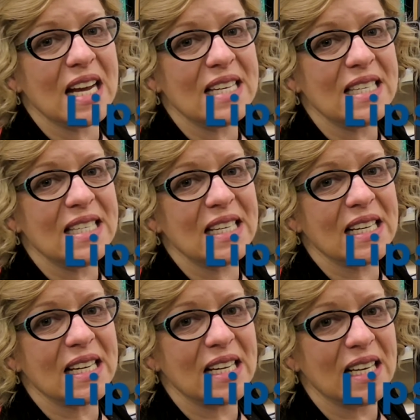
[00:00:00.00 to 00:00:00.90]
D.
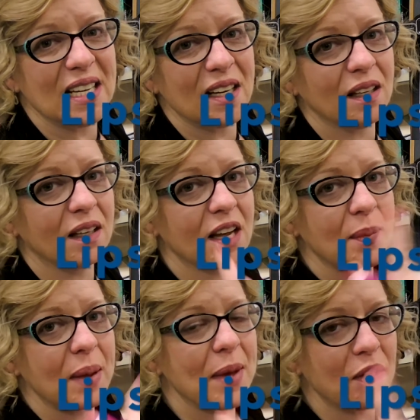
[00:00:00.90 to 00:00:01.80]
Look at my
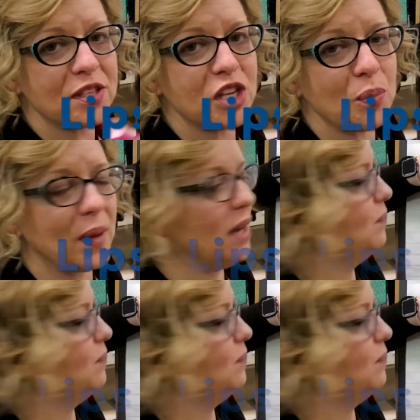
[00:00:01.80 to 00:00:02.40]
mouth's open.